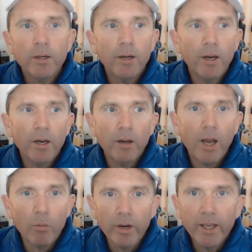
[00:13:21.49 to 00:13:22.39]

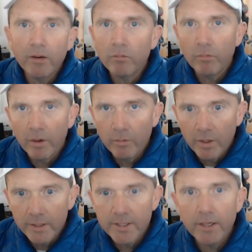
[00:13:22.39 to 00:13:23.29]
I want to get
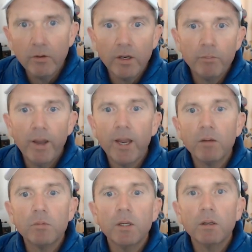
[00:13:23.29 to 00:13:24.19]
a deal and a
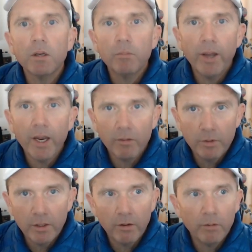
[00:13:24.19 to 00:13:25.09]
backup deal and a backup
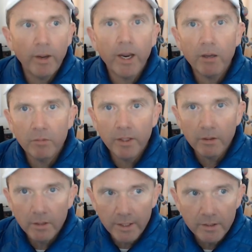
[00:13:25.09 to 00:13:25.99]
deal and a backup
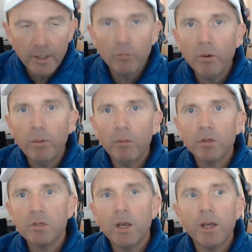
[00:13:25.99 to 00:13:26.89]
deal, and then we
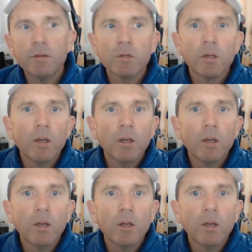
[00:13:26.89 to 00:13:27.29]
publicize,